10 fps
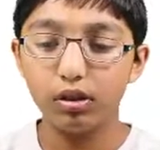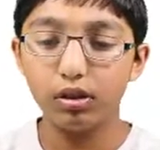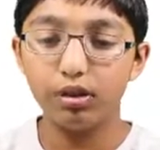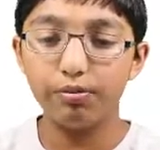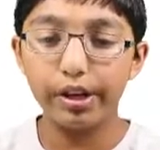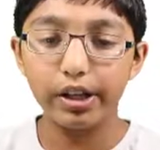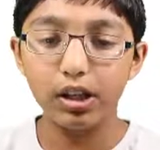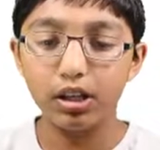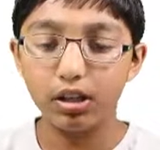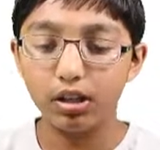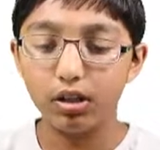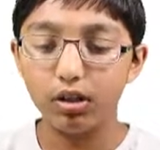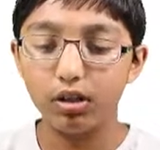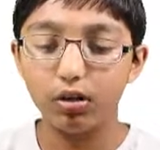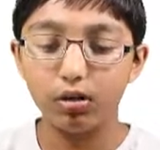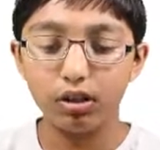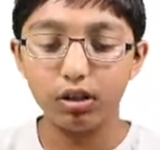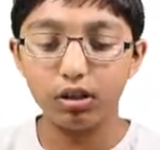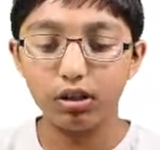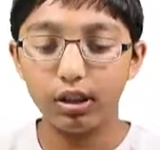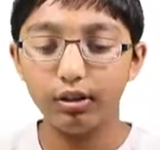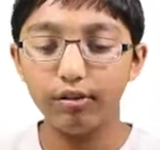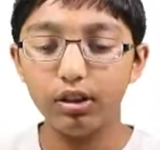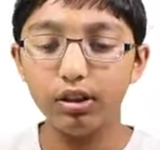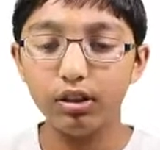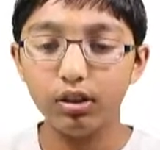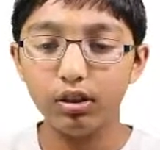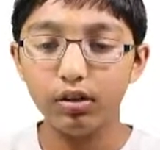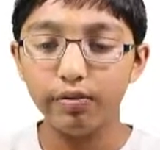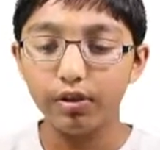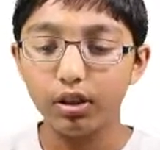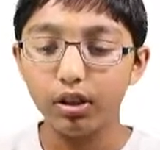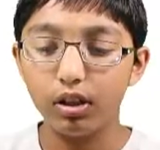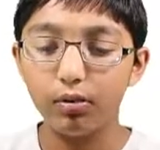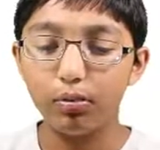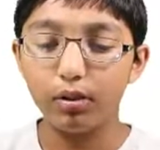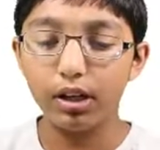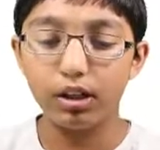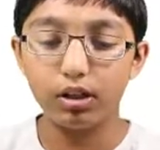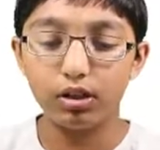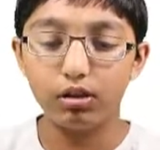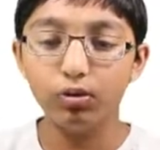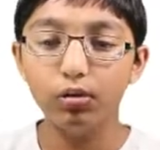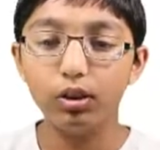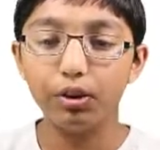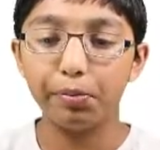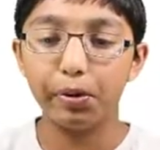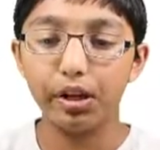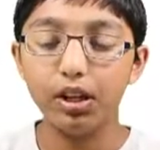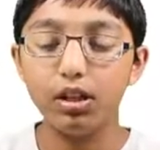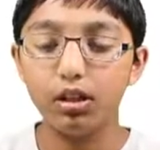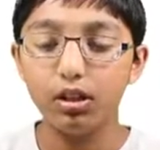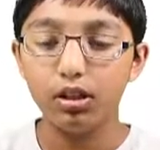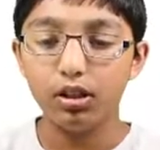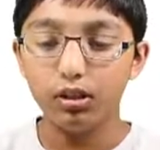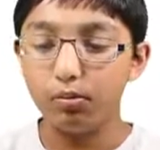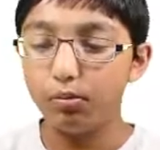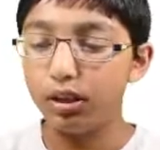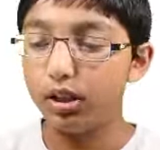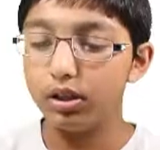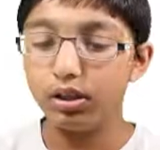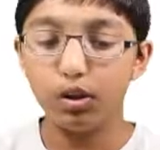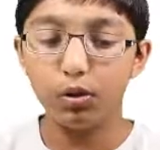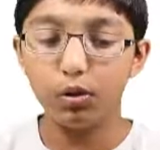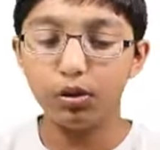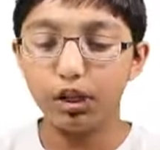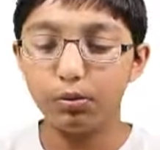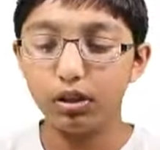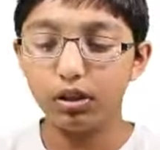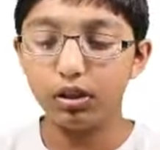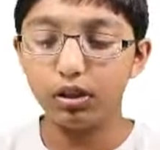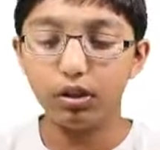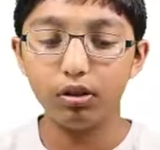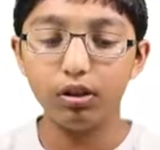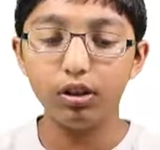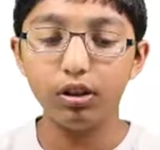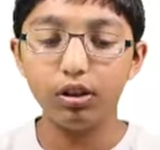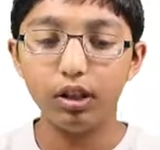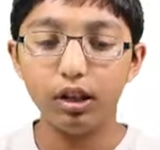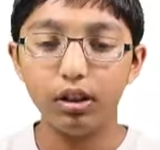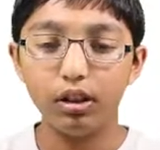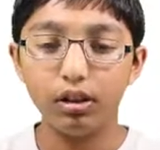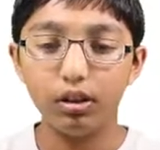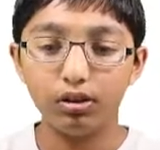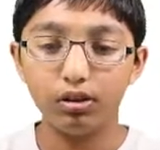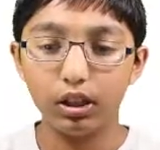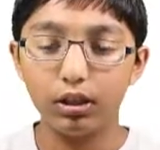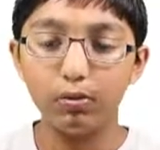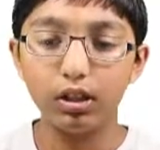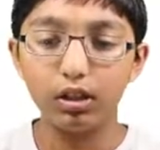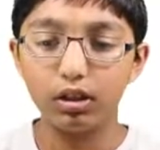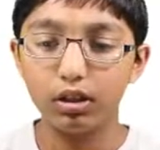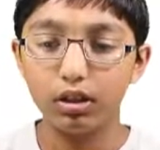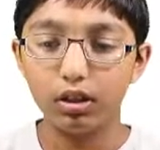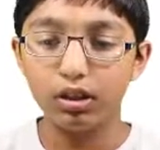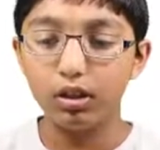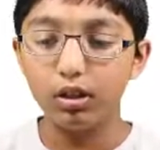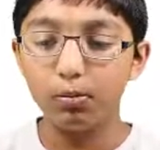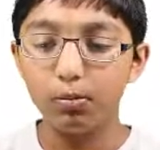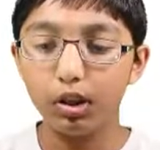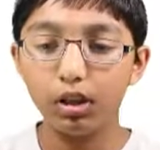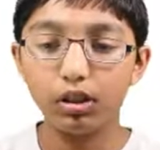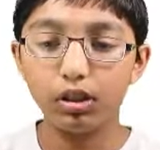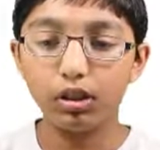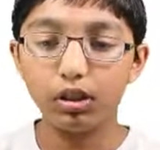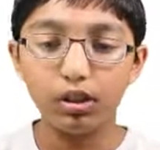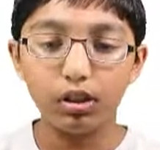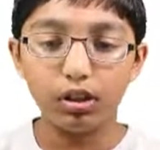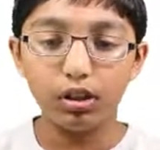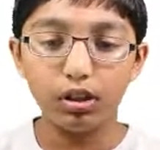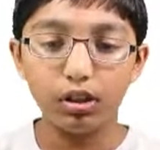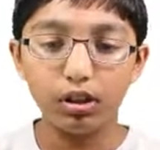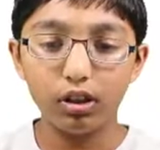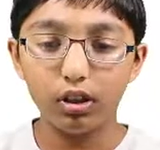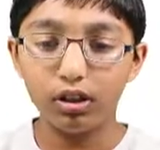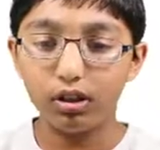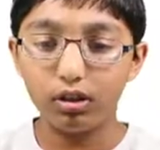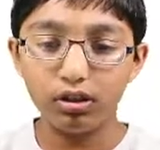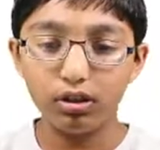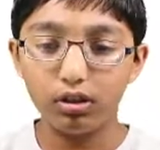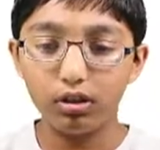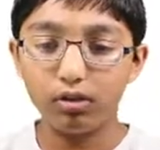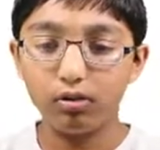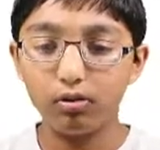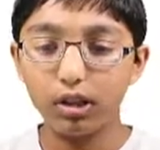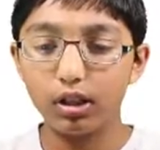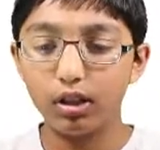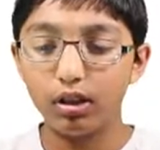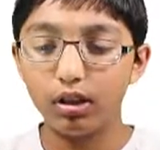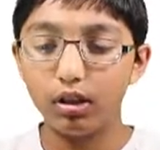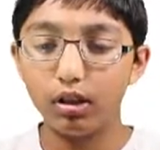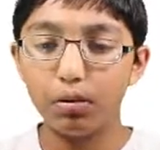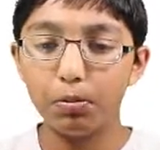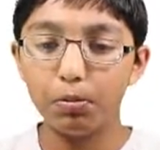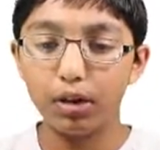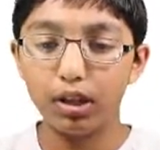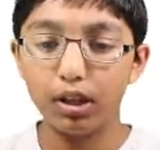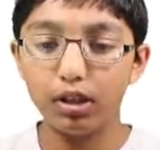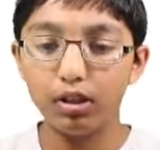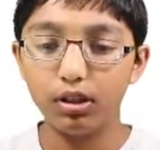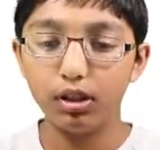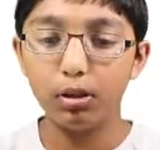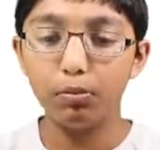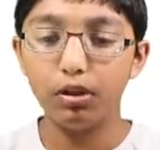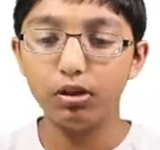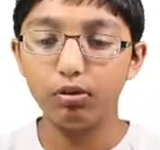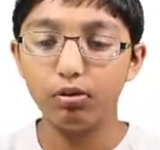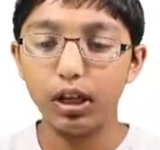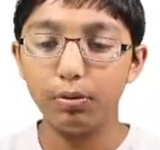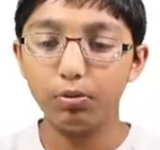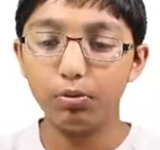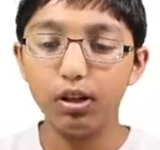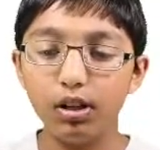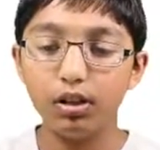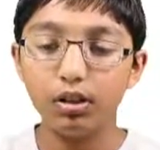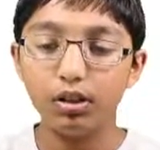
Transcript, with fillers: close brackets dot zfill open brackets 2 close brackets plus open quotation marks colon and close quotation marks plus string open brackets time underscore elapsed 1